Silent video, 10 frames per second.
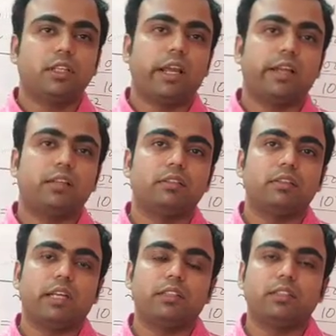and
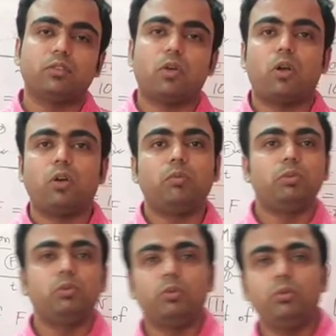I think all
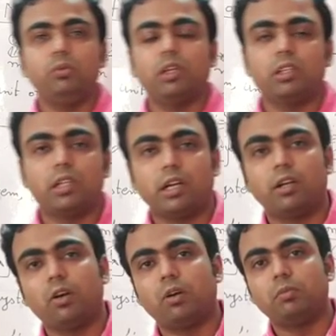of you know the
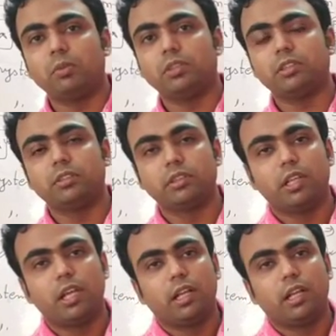third law of motions.